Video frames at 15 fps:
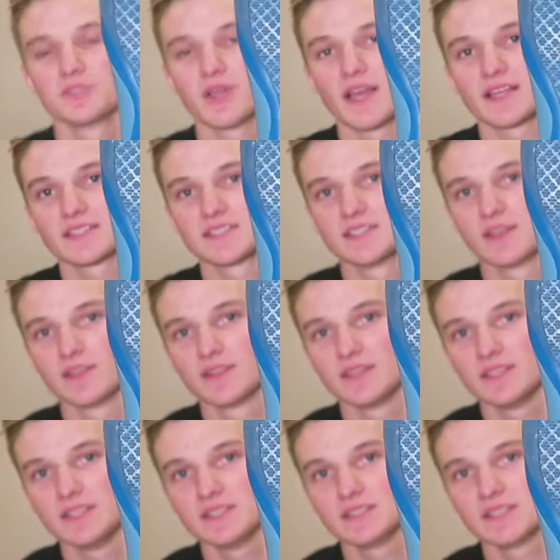traction on
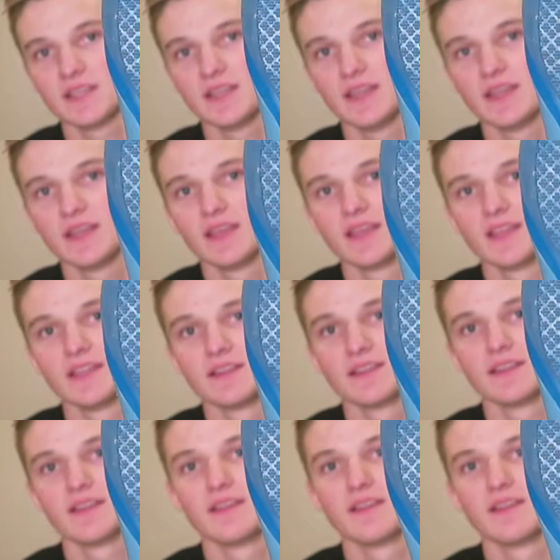these. You